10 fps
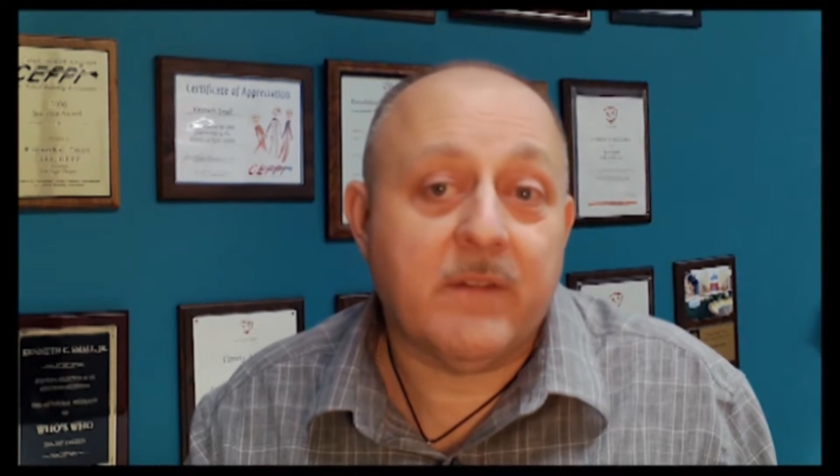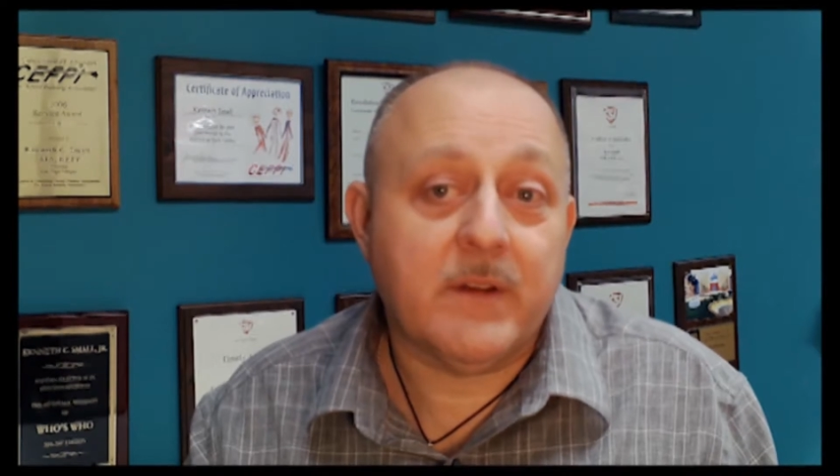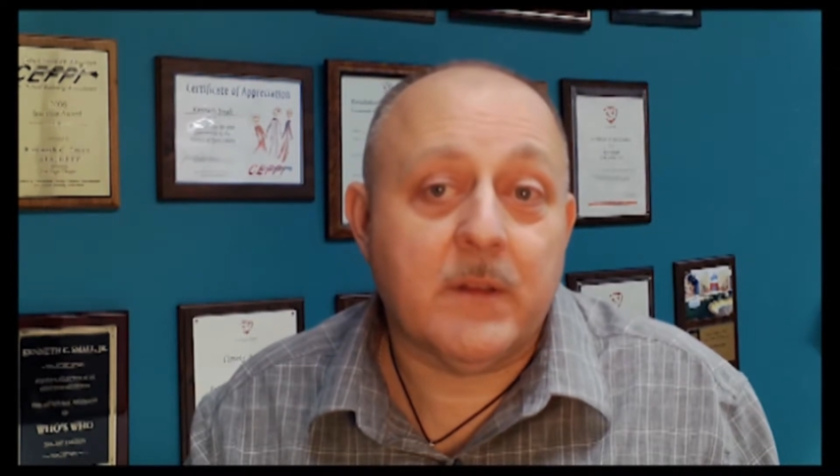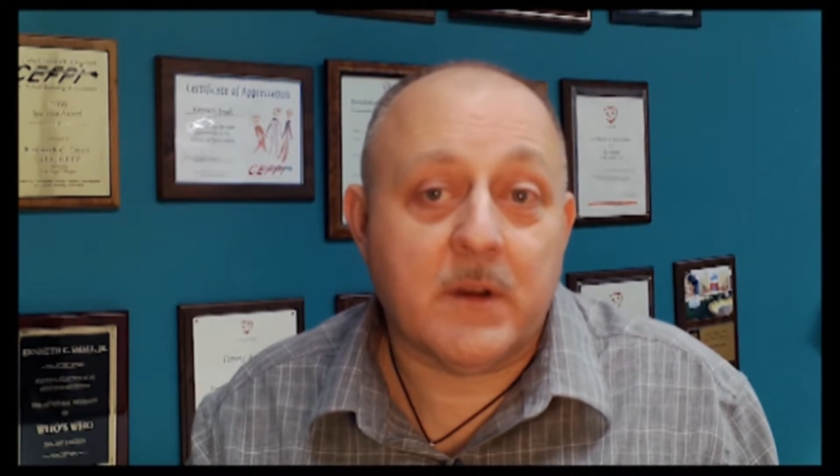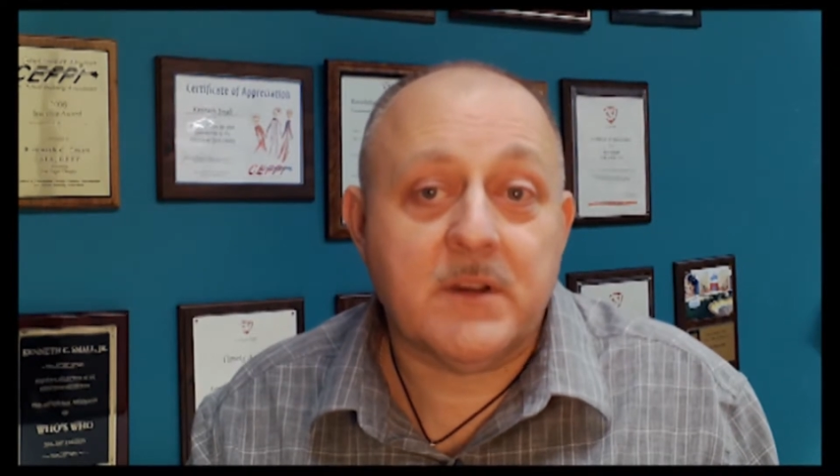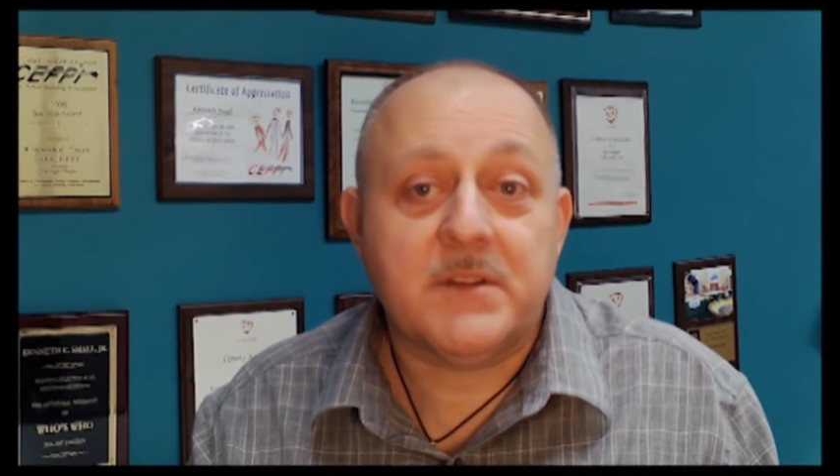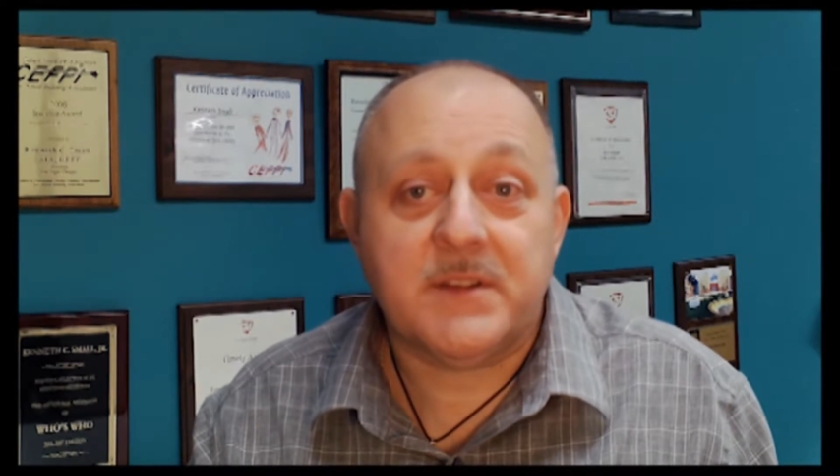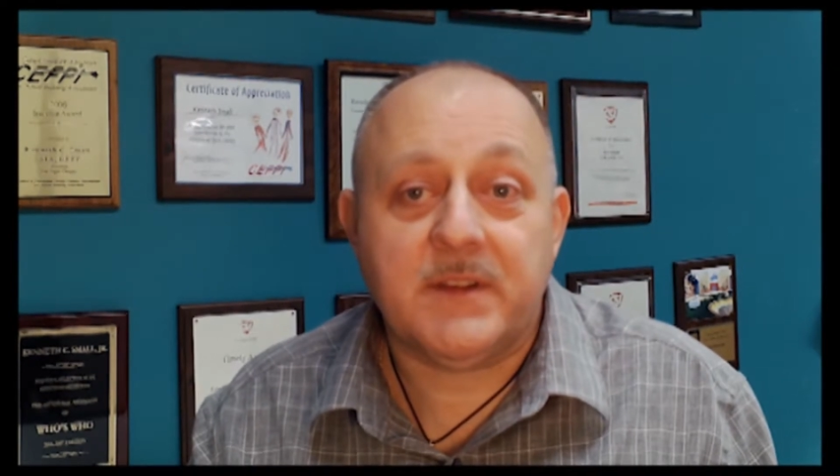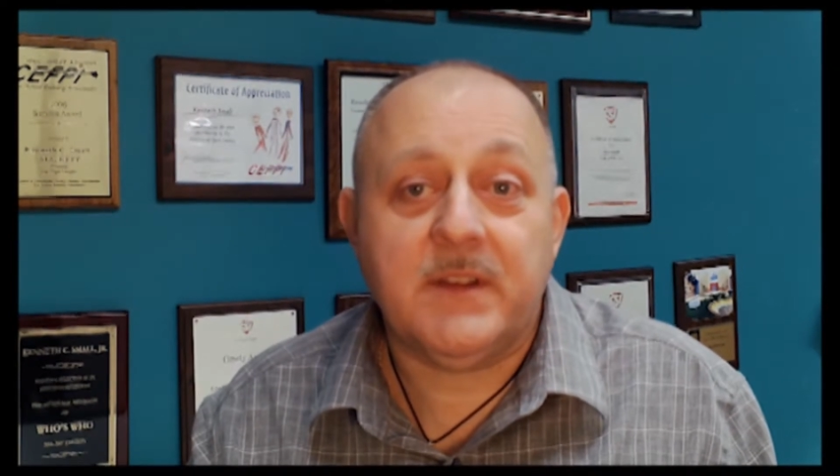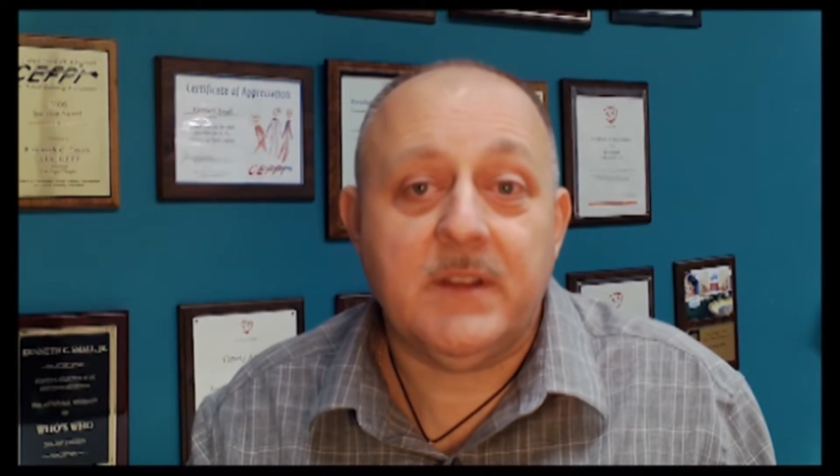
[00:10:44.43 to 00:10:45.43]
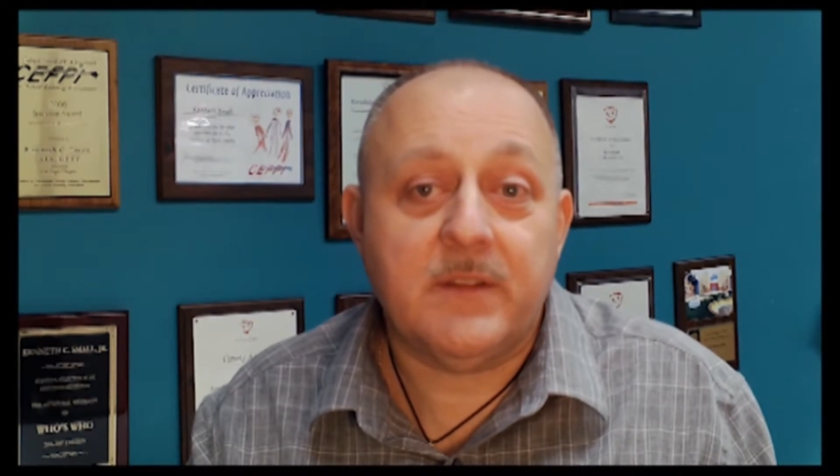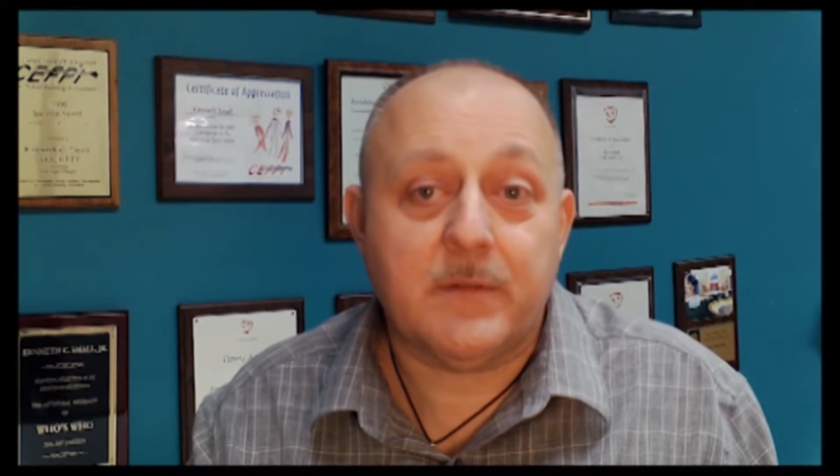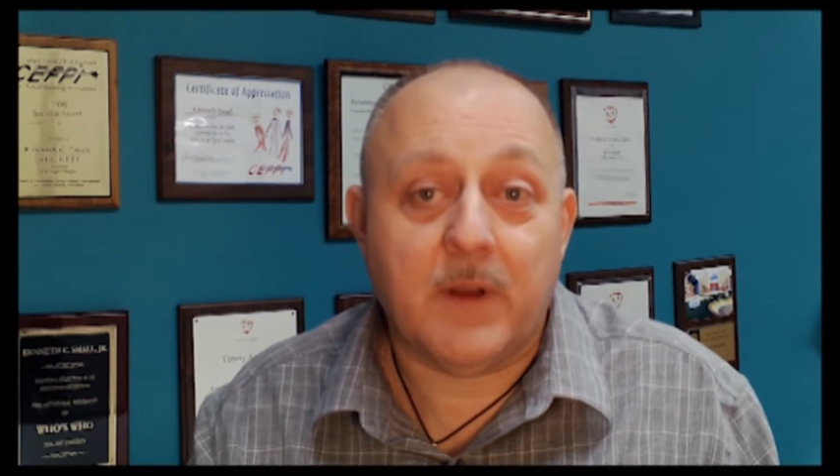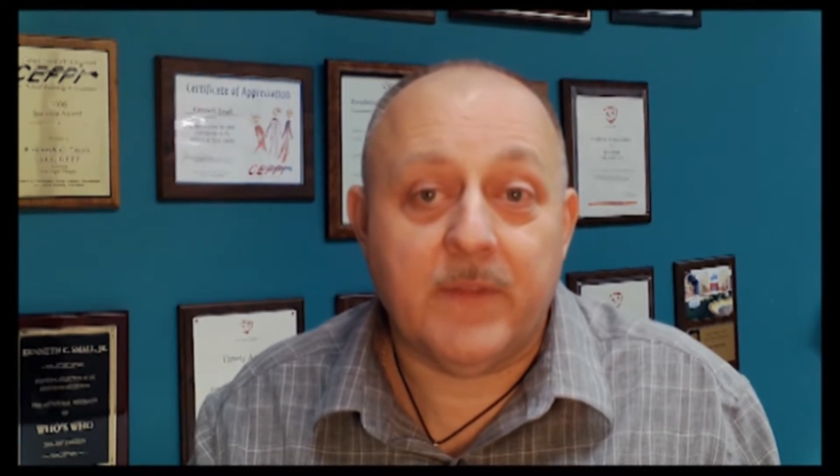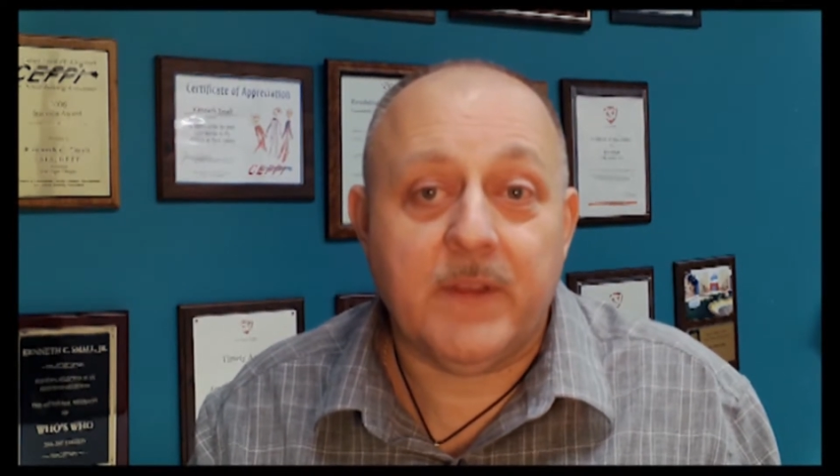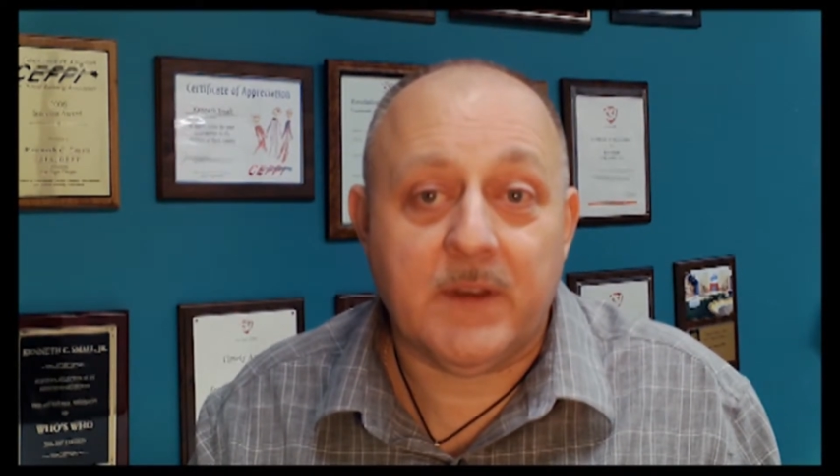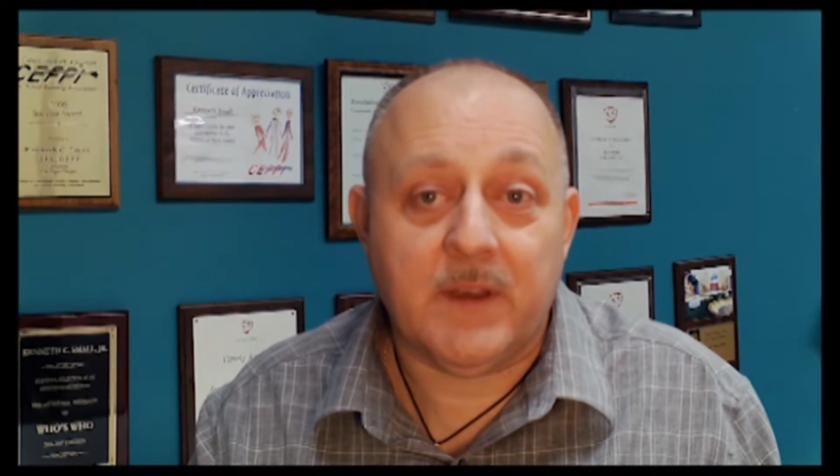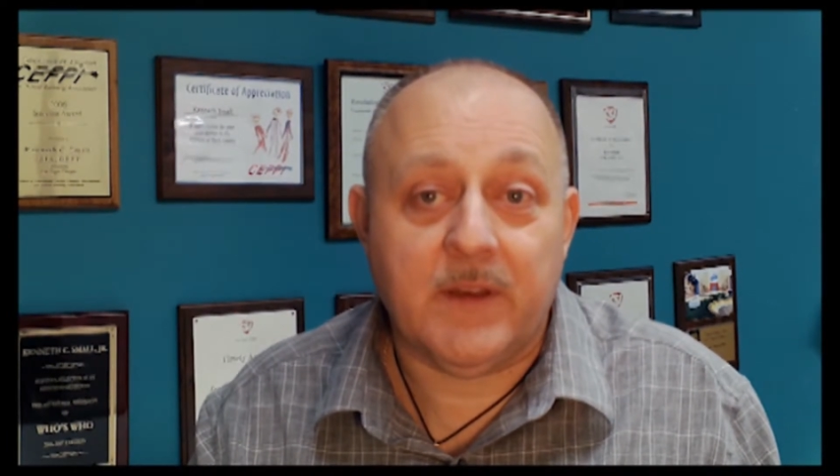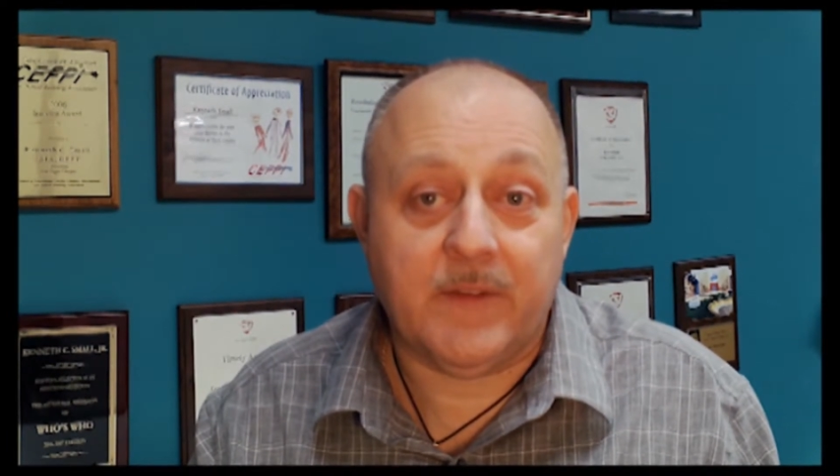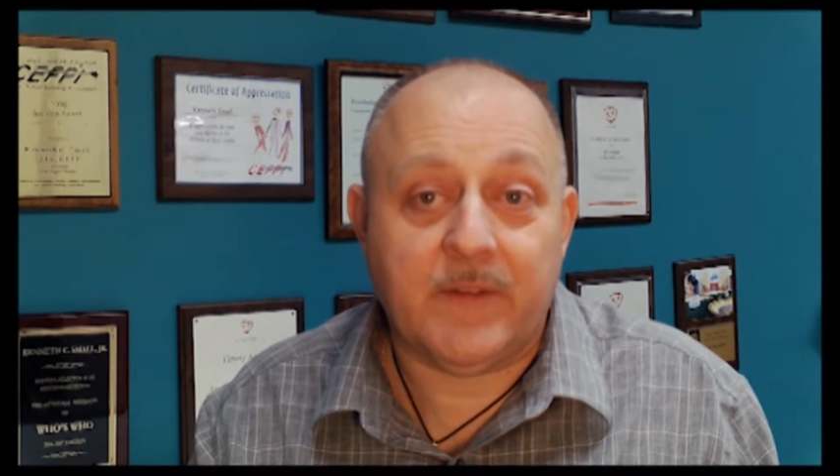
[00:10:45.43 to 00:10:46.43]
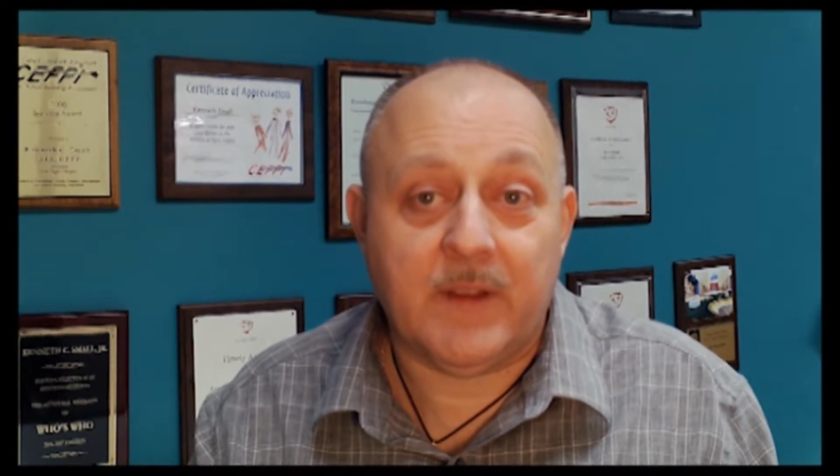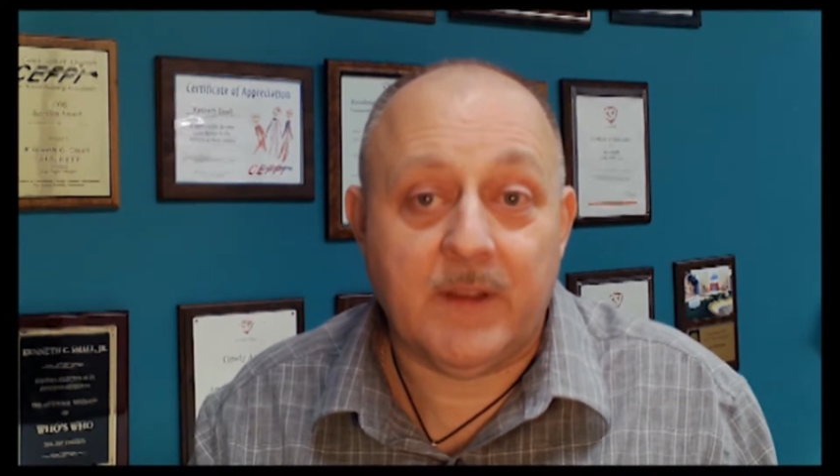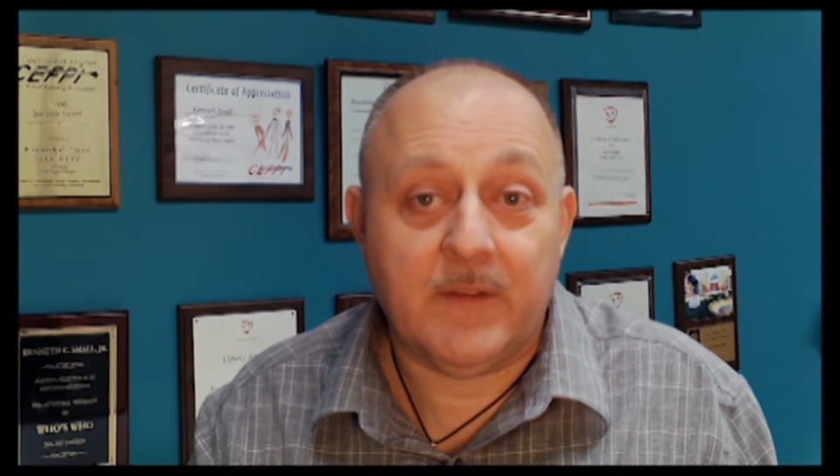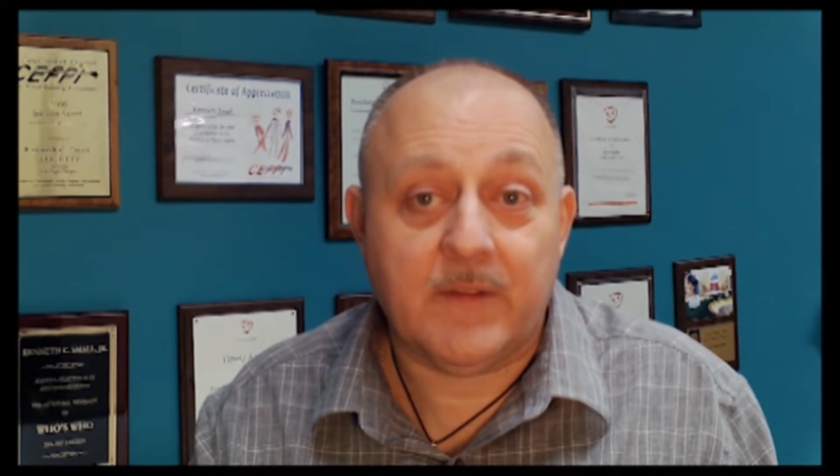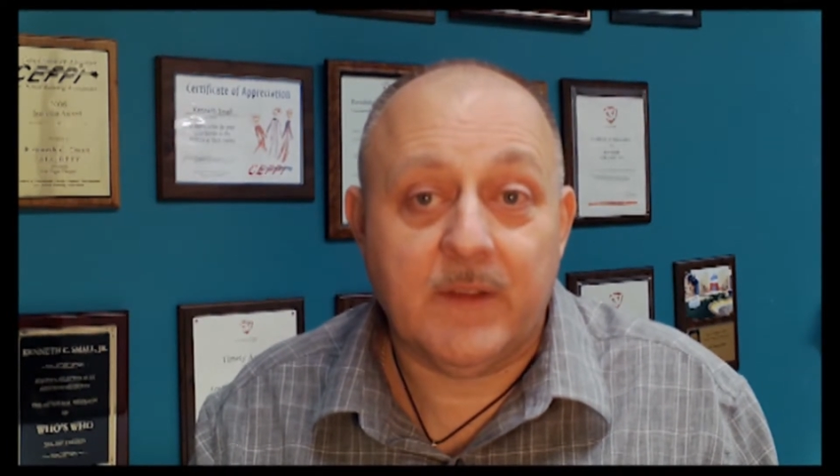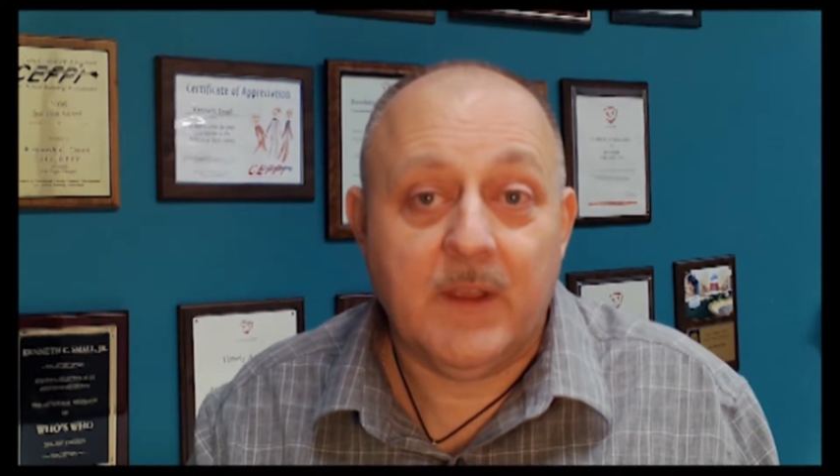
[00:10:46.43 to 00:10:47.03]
every large city throughout the United States